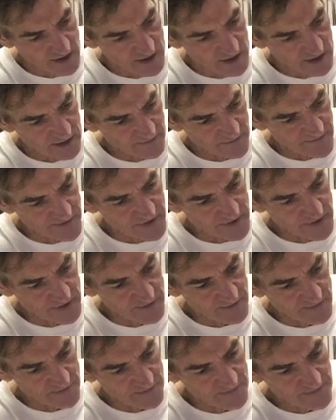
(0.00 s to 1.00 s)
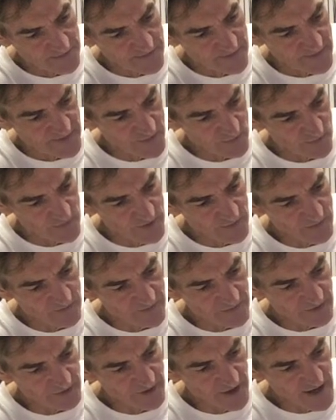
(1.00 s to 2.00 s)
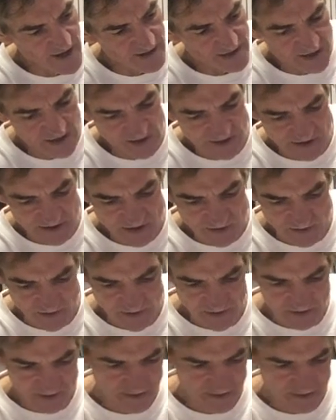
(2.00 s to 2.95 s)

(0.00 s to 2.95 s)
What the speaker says: of the rim of the glass on this one.